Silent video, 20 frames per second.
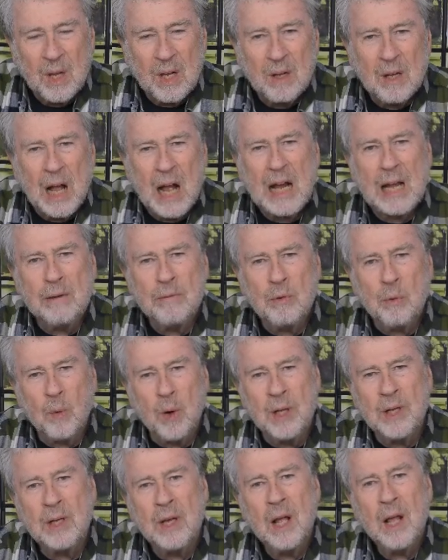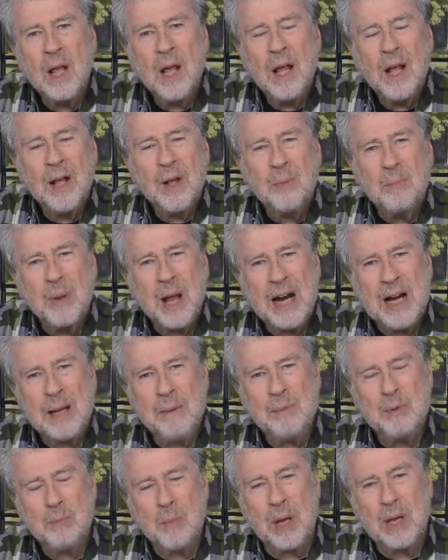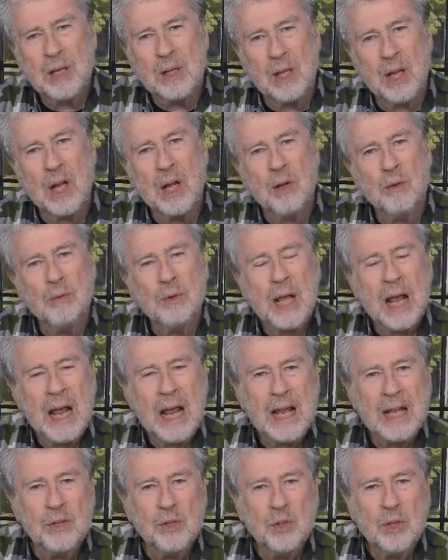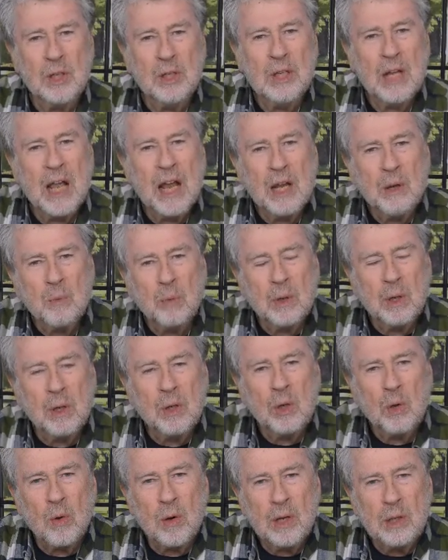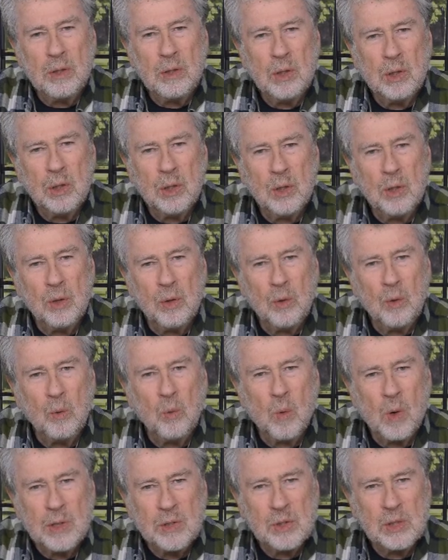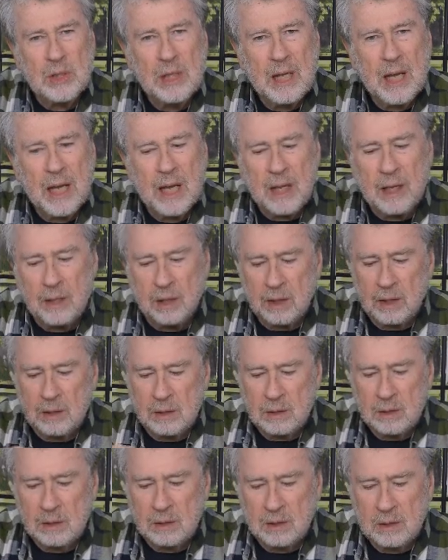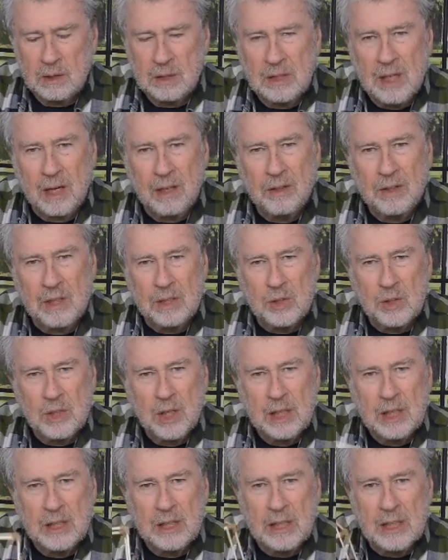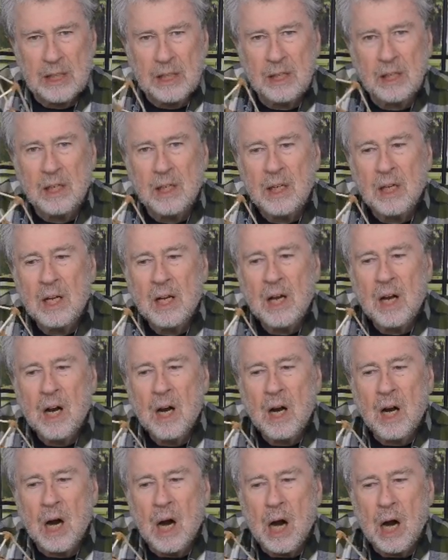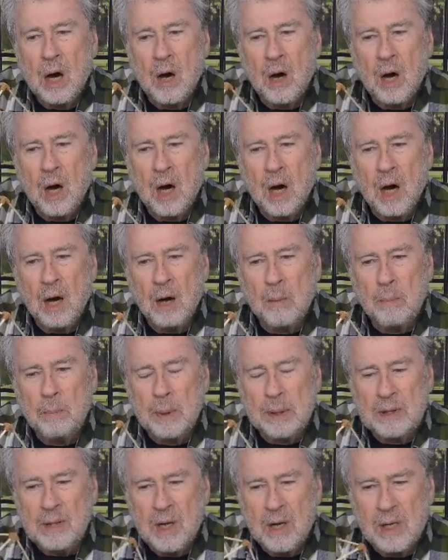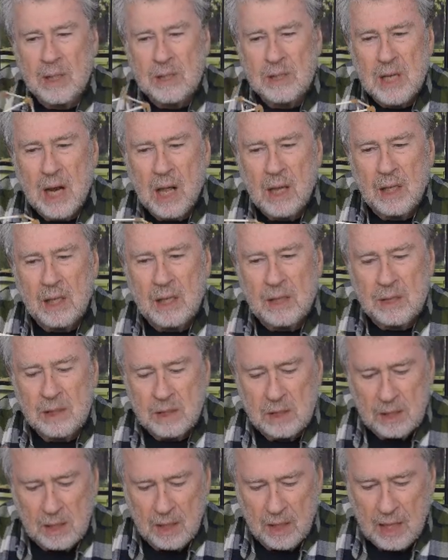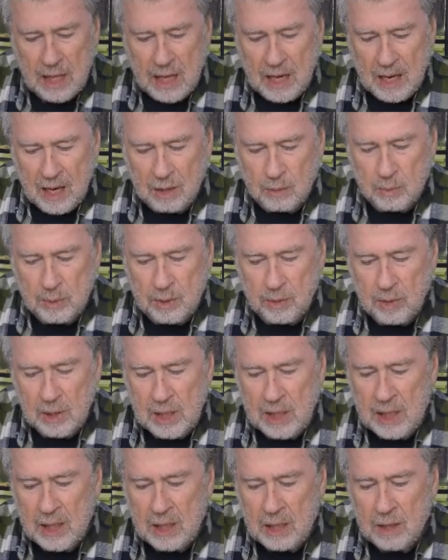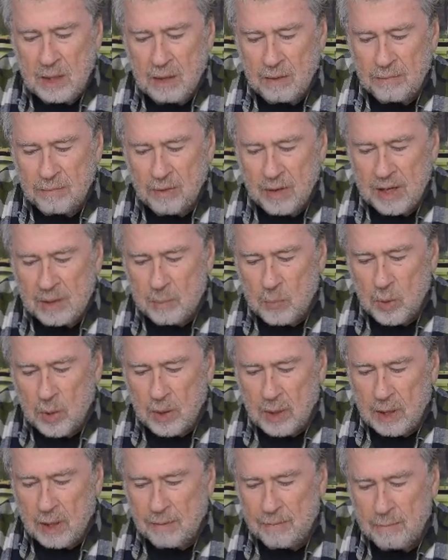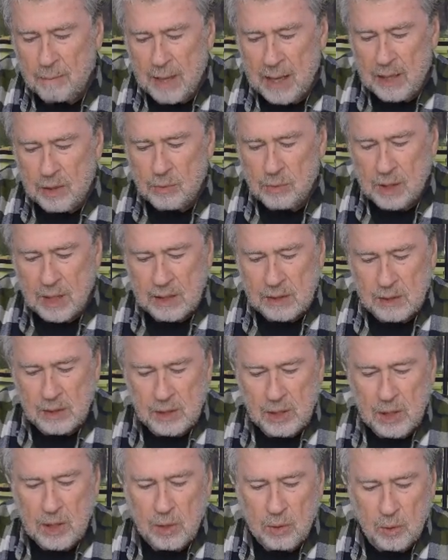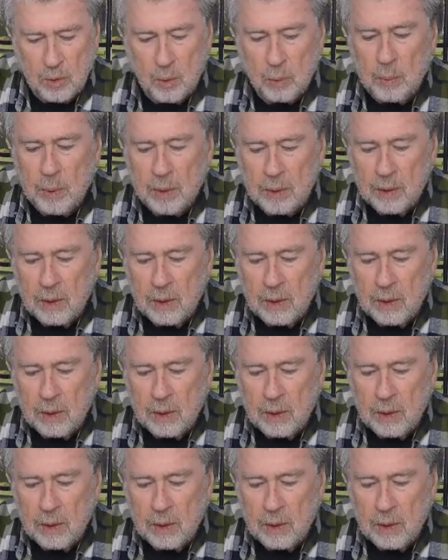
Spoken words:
Hi everyone, my name is Mike Love, and today we're going to once again start constructing our Platonic solids that are within the framework of Metatron's cube.